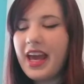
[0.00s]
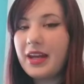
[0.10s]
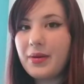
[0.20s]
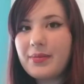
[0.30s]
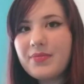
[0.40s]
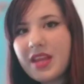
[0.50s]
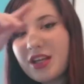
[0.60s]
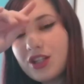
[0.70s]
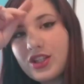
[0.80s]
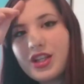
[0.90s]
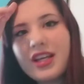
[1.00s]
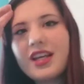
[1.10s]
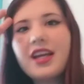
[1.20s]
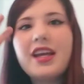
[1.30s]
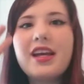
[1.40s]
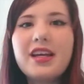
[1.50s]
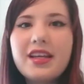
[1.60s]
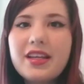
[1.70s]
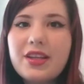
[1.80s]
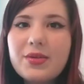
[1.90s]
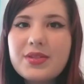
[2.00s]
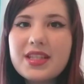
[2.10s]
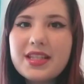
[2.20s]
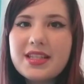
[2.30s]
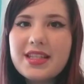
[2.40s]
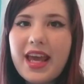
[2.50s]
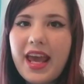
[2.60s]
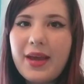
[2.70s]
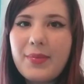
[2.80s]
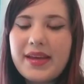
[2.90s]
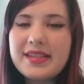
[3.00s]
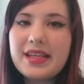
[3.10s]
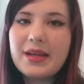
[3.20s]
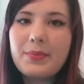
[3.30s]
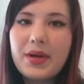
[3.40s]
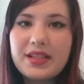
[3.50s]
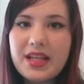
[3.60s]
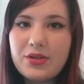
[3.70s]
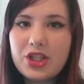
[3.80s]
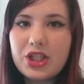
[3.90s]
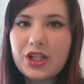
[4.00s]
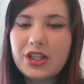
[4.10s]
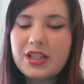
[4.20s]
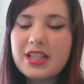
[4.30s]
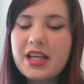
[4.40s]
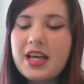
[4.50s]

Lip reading: Anyway, she uses a basic button-down shirt,